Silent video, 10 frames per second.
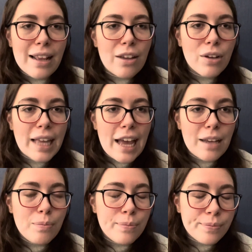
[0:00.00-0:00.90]
a little
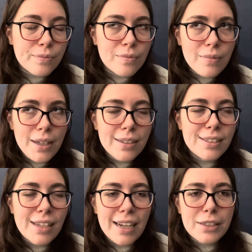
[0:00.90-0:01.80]
game
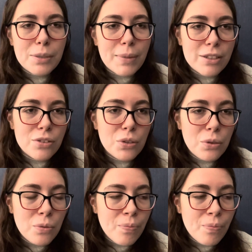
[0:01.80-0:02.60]
side to my stall.